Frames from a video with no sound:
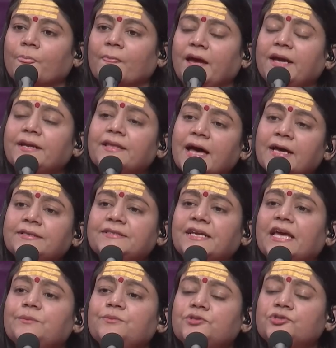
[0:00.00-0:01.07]
At that
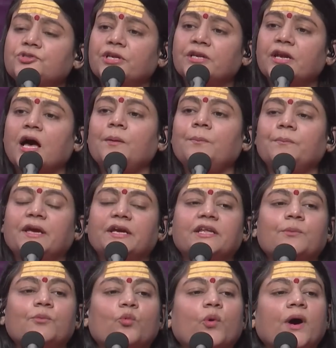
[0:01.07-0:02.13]
time Shri Ram made
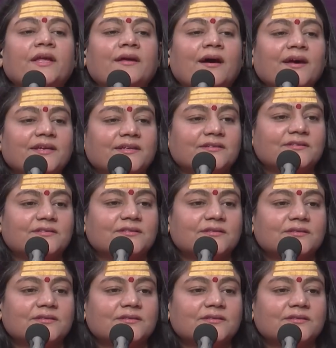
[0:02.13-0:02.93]
him one-eyed.